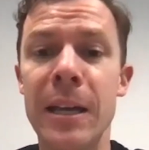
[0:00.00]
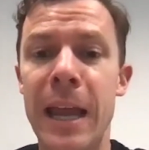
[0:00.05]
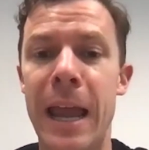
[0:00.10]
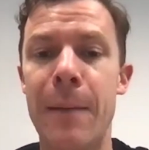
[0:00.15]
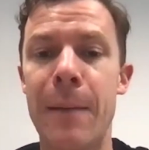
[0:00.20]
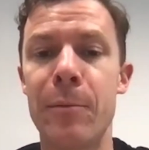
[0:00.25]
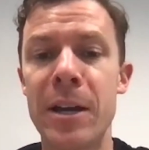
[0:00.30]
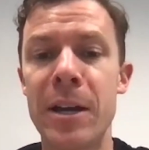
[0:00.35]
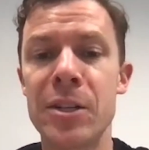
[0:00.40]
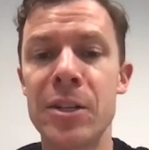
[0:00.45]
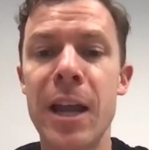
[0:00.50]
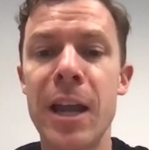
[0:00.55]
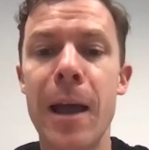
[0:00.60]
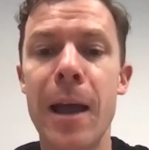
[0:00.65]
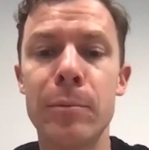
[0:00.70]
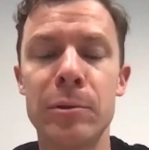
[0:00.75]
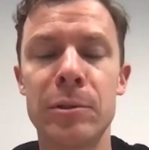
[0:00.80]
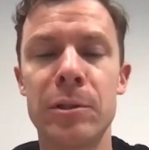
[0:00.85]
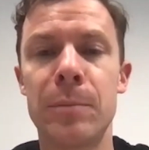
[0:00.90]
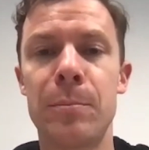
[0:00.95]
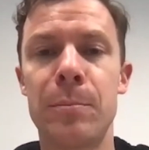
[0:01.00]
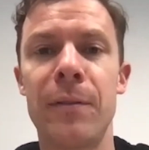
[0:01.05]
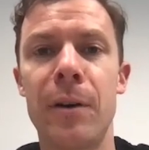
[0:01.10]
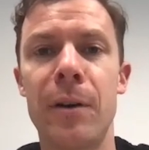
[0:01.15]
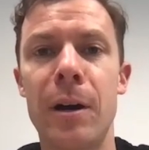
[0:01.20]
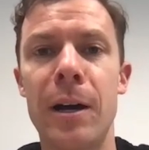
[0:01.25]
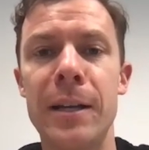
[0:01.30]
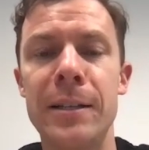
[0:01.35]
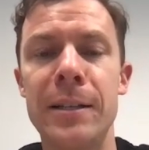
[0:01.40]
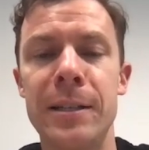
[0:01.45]
And we're actually able to
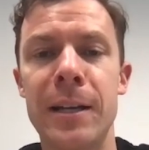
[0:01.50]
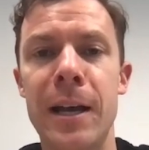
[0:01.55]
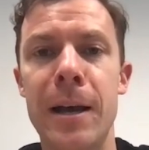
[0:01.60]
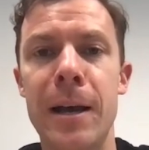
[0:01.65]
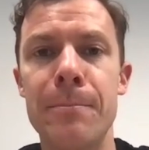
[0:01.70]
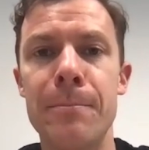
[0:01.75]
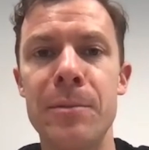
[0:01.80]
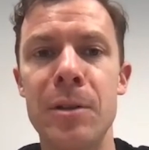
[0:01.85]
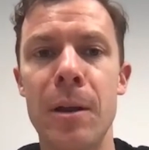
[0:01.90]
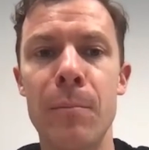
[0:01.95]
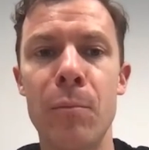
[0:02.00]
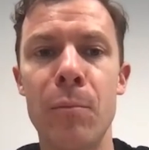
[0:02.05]
provide you know,